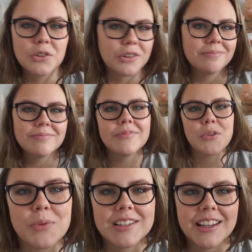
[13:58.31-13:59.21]
or
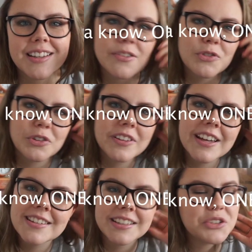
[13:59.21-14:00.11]
three tests if you're
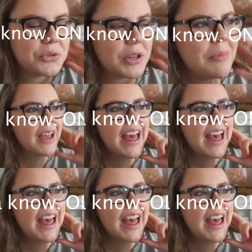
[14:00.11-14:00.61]
less extreme,